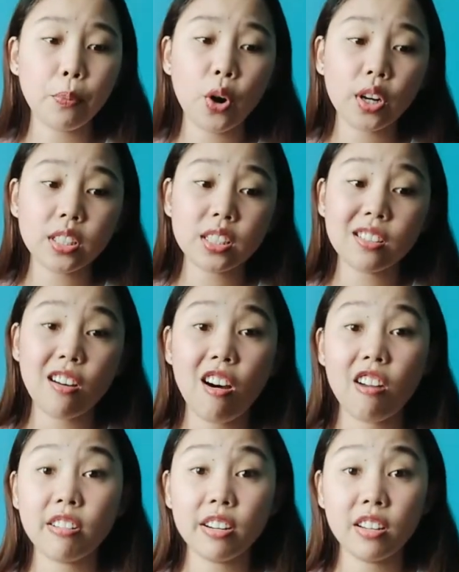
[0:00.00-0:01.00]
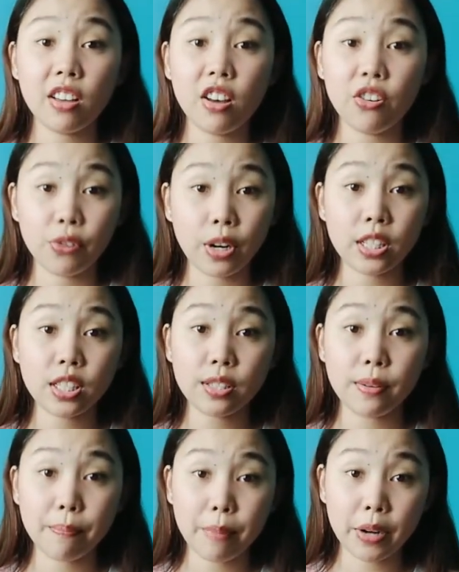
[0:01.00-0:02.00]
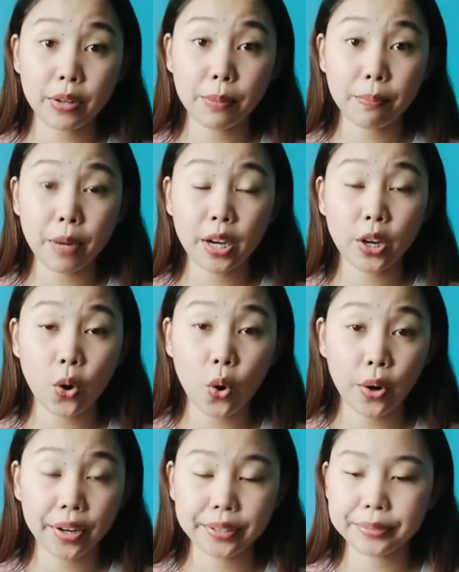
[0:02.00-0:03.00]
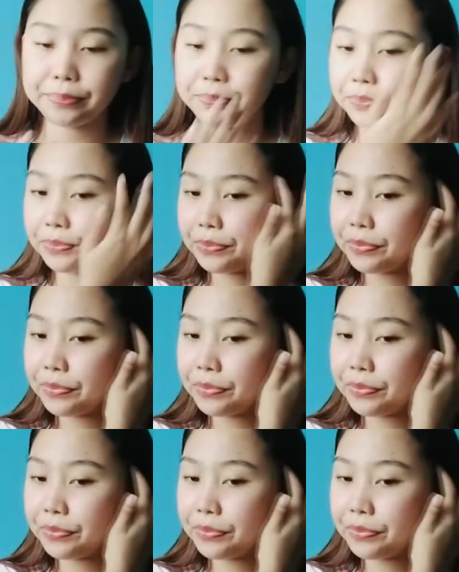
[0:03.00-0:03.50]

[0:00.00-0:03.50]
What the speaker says: the Raspberry Pi 2 is released.